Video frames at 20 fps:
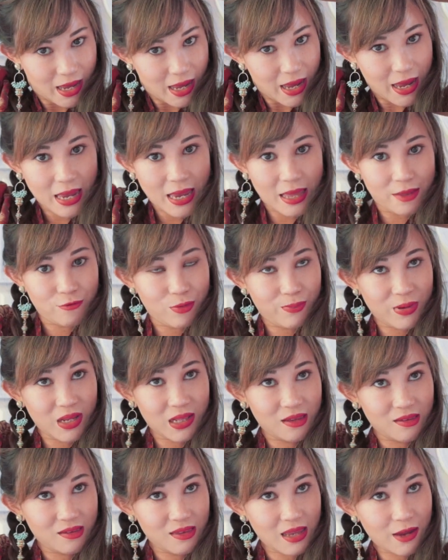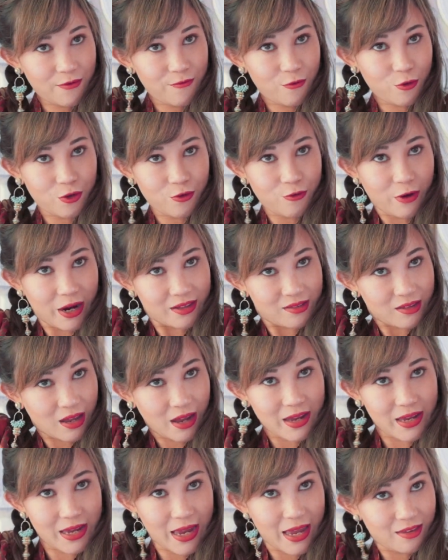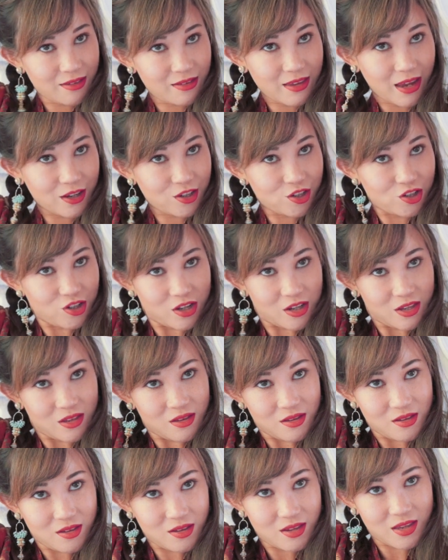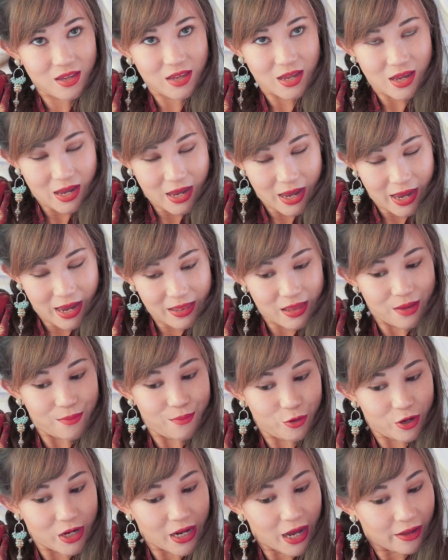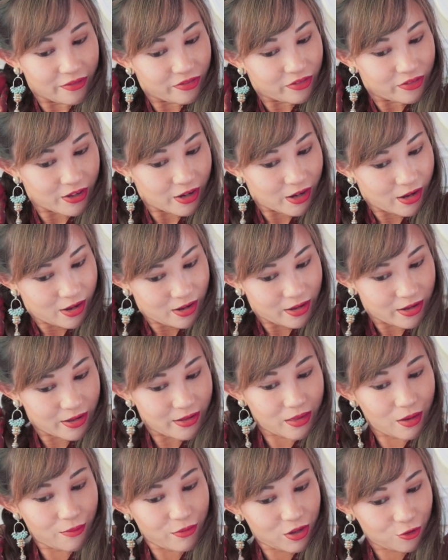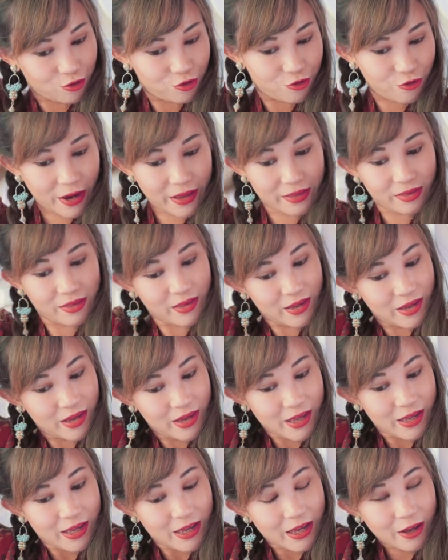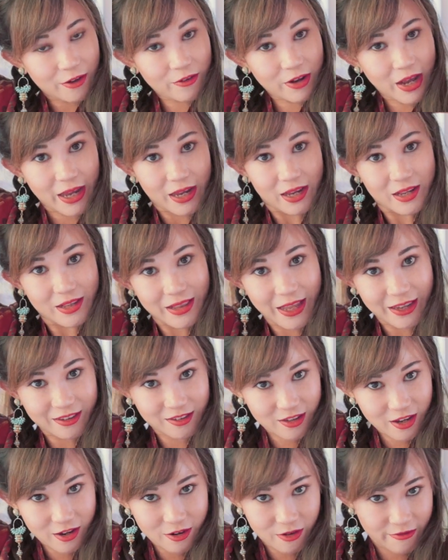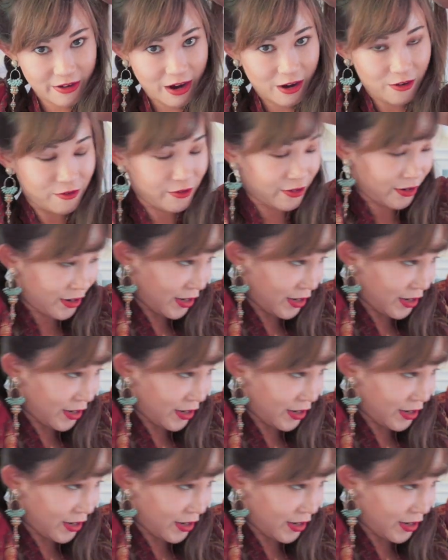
And repeat the same for the right side, add sections, and then put it under the middle strand. Okay, let's turn around.